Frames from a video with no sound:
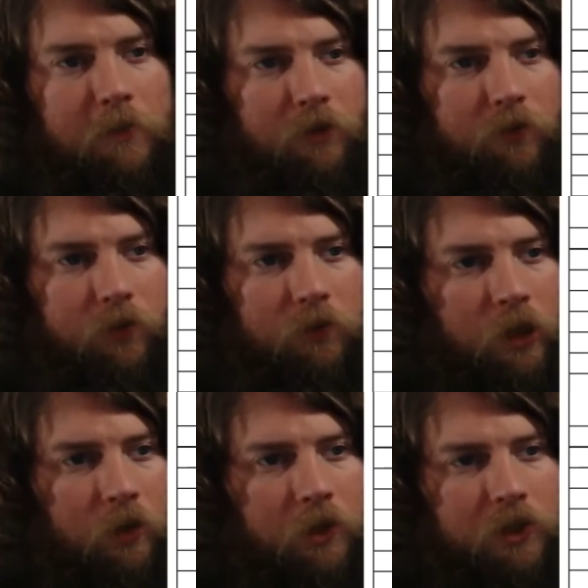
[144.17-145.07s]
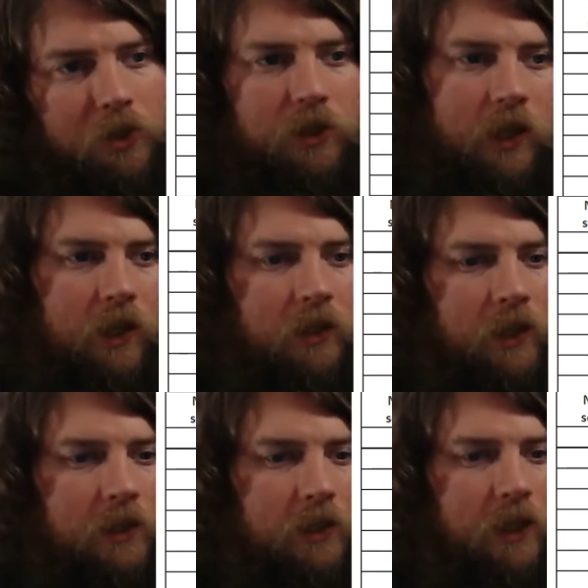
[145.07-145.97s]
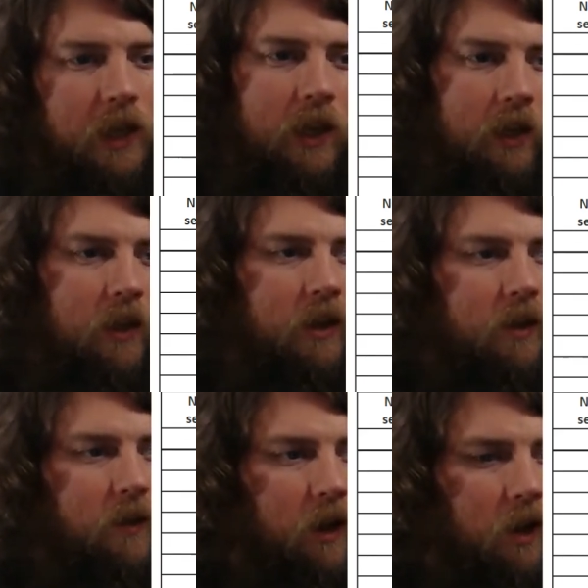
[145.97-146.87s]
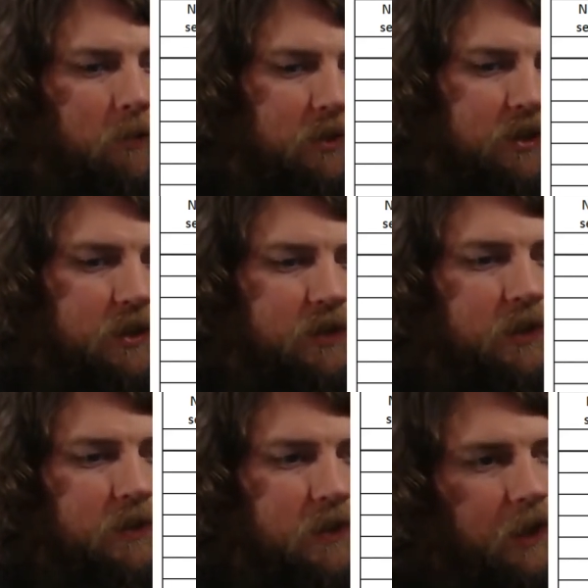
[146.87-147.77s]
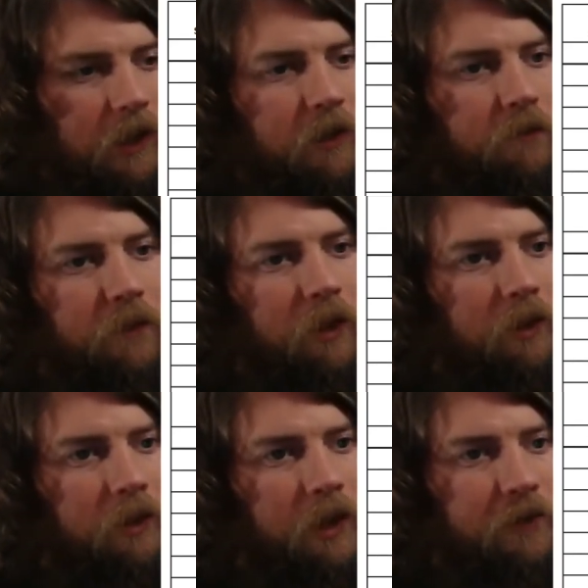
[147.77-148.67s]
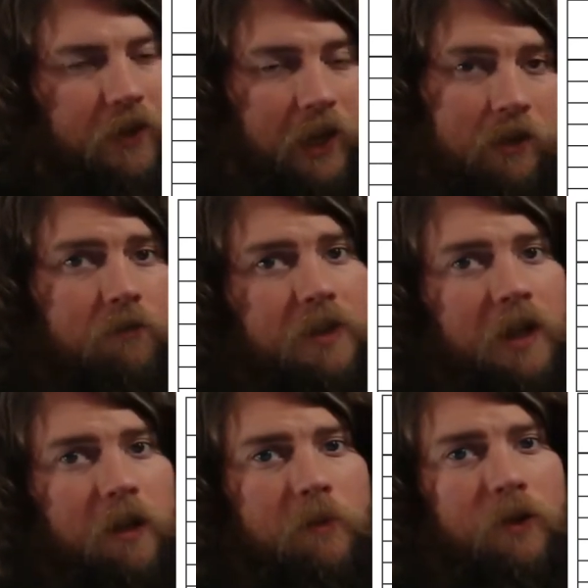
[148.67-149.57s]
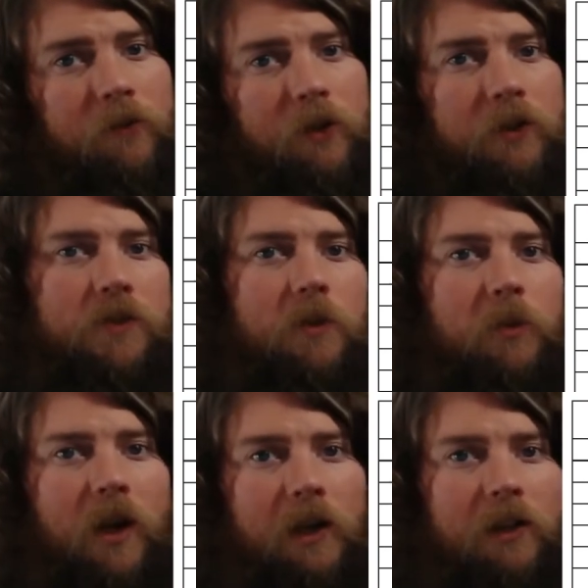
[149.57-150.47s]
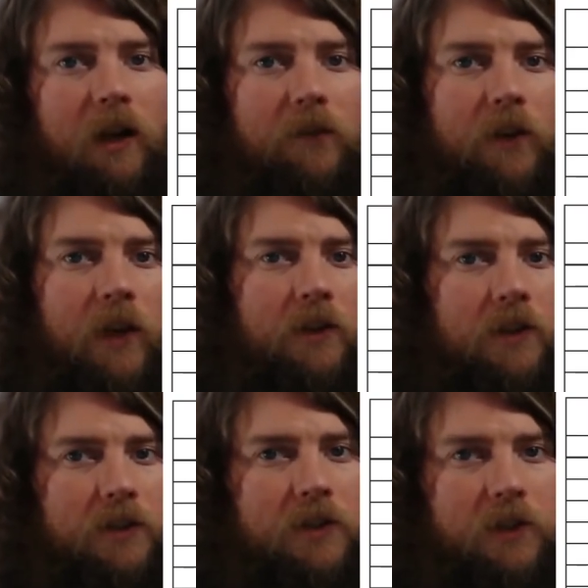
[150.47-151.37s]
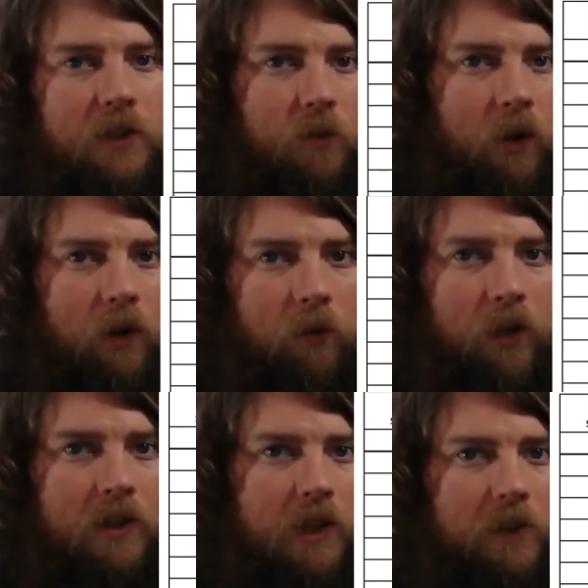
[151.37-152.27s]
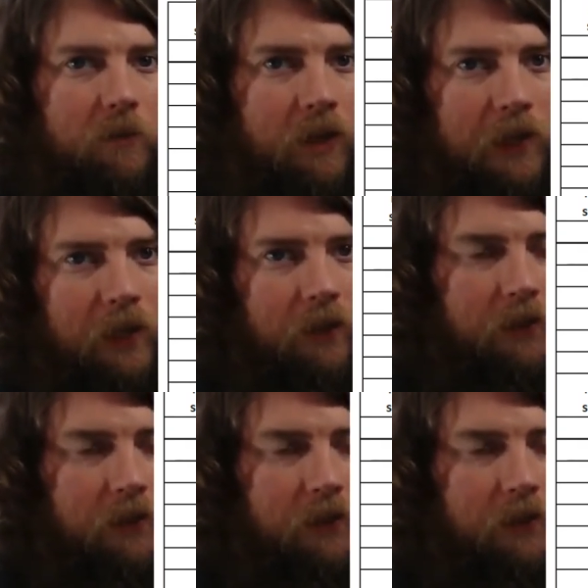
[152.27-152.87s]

interval, we just need to take the distance that it had fallen at the end of the time interval and subtract off the distance where it was at the beginning of the